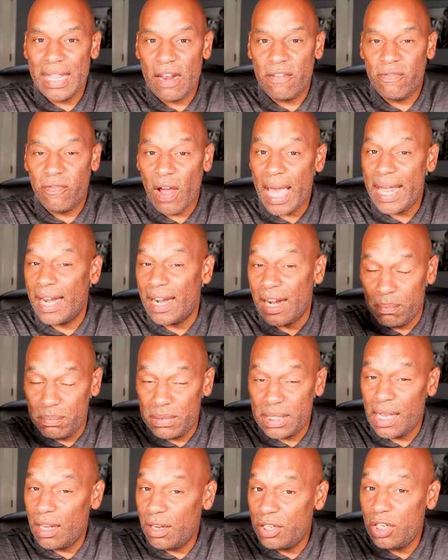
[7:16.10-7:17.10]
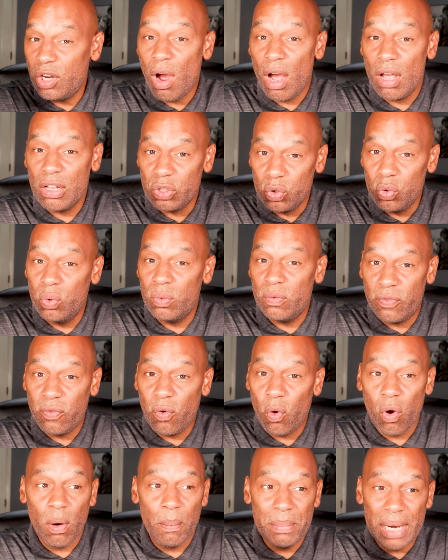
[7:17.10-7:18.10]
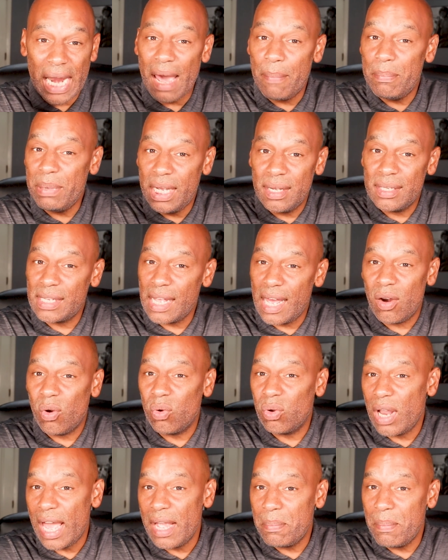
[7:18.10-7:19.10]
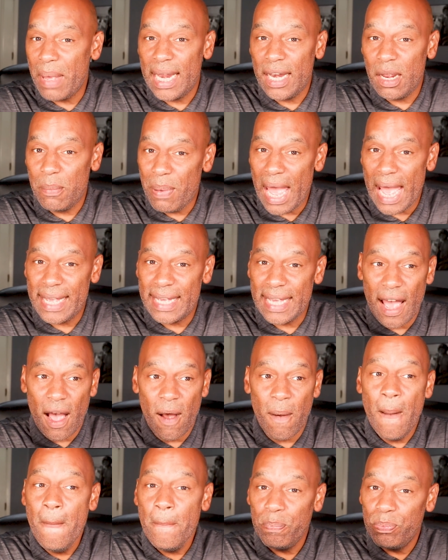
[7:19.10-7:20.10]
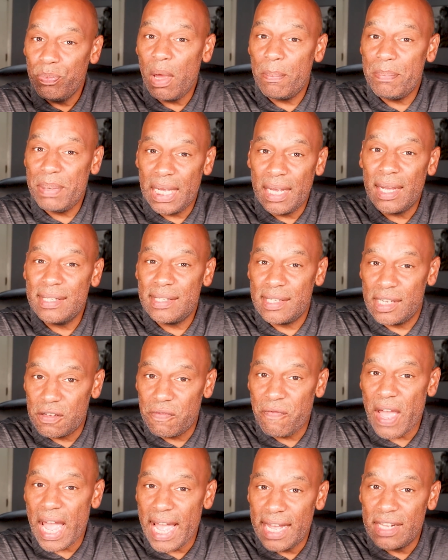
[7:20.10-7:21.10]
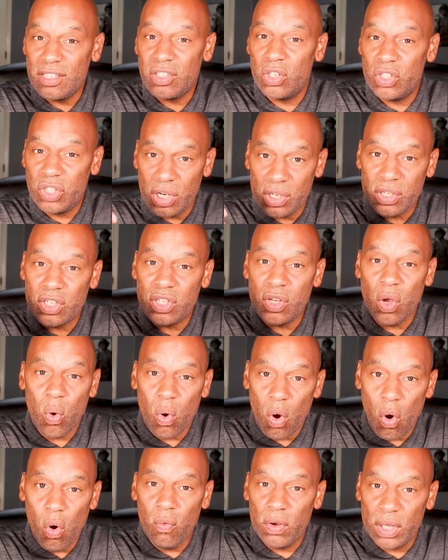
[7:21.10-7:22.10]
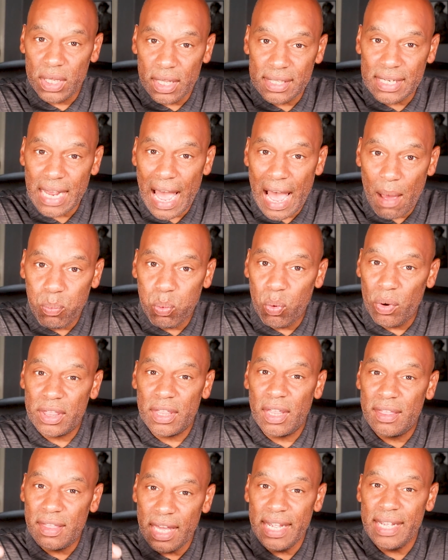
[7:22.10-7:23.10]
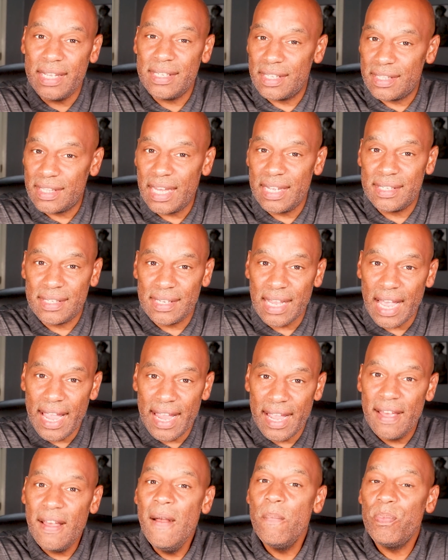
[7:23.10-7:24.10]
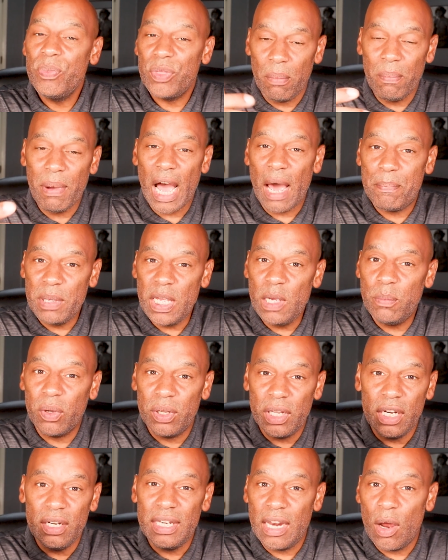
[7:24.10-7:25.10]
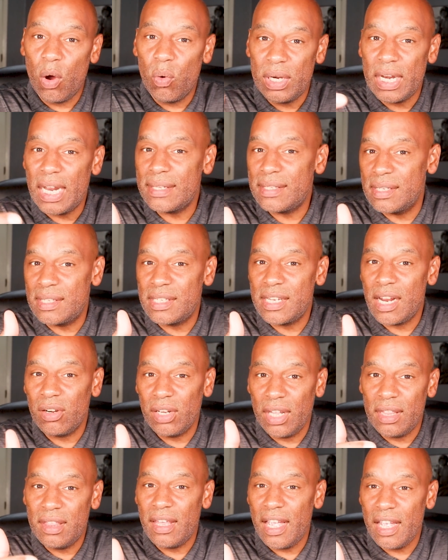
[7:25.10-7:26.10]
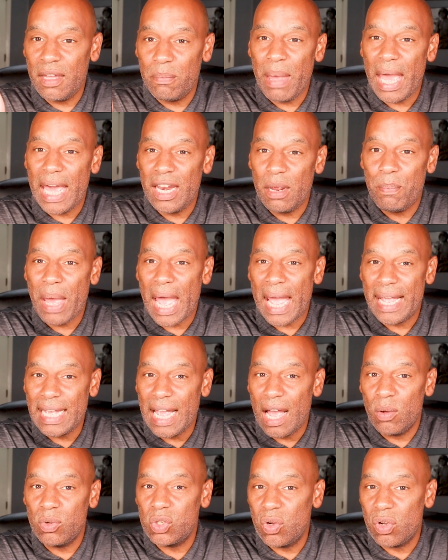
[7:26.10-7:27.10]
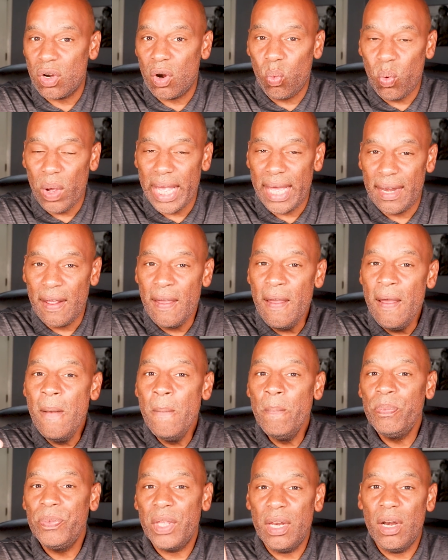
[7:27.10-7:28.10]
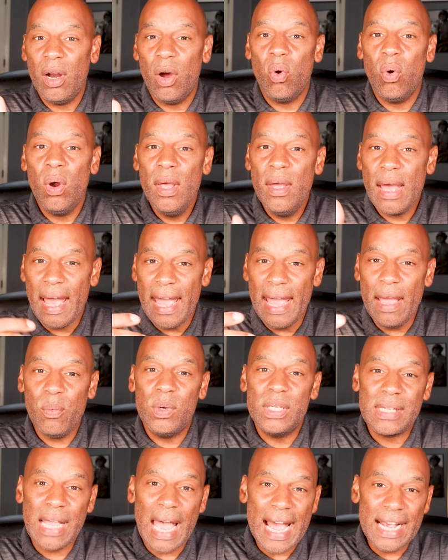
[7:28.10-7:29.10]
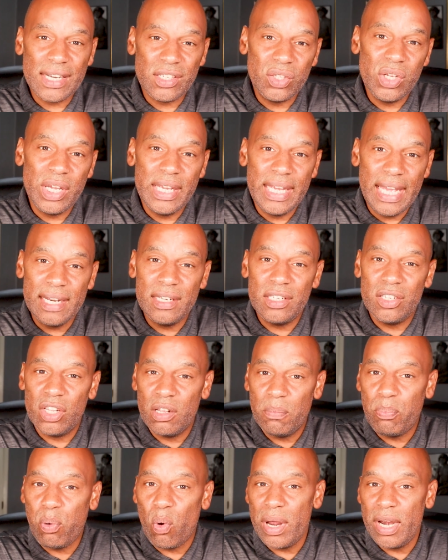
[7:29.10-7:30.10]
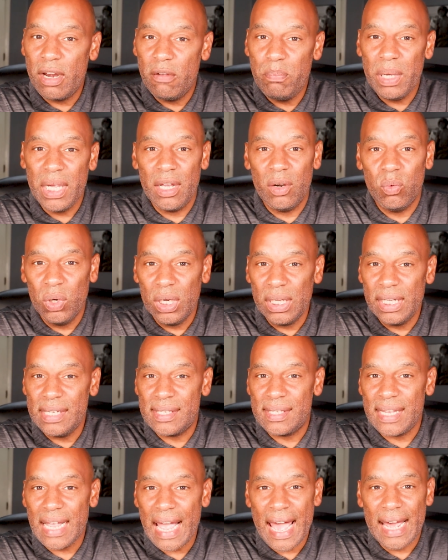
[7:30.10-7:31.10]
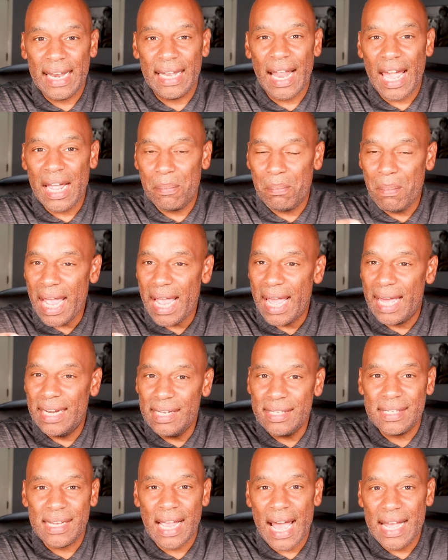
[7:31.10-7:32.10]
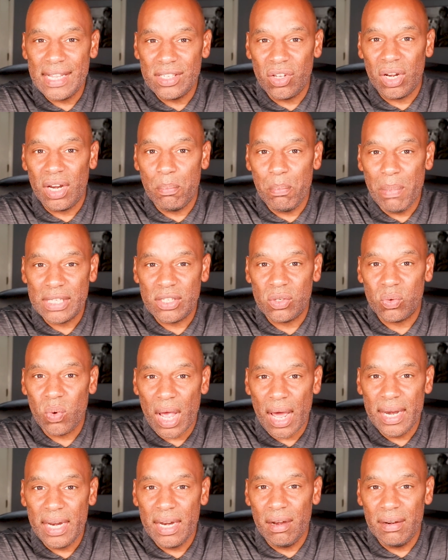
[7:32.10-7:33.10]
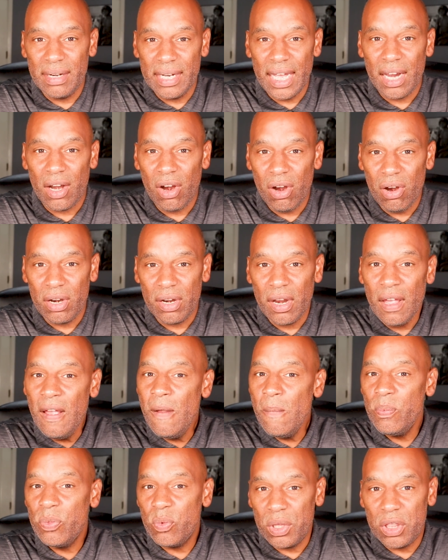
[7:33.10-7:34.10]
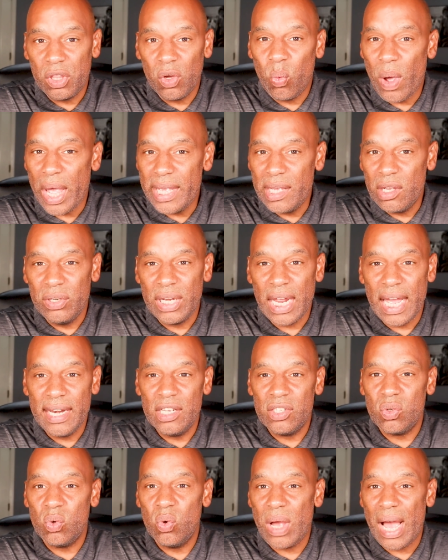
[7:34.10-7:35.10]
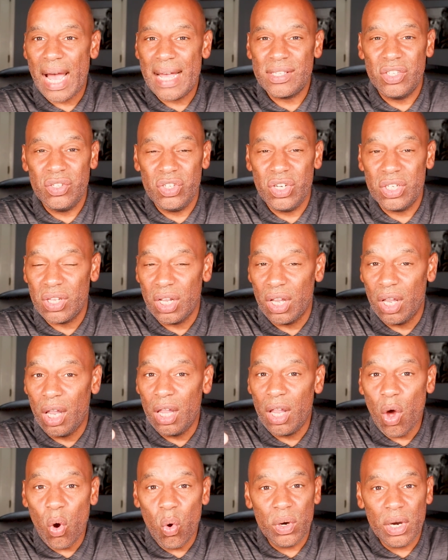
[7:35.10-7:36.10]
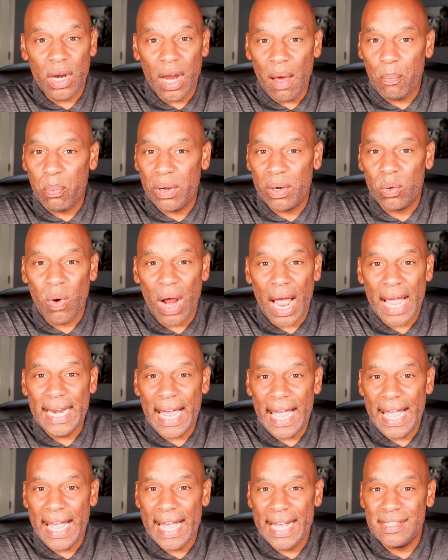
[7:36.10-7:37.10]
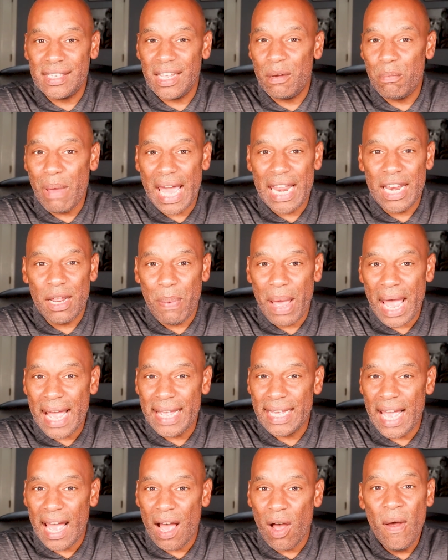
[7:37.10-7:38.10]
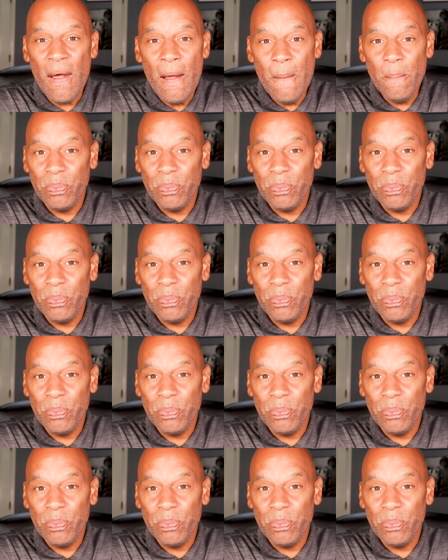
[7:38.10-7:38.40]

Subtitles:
that fight, and I'm telling you, I was rooting for him, not because I don't like Manny Pacquiao, but because his fans are just so over the top with the things that they say about people that don't necessarily think Manny Pacquiao is going to win. You know, it was actually getting to the point of being really sad, like, man, this guy's going to mess around here and get hurt with the way Yordenis Ugas is just loading up with right hands and Manny Pacquiao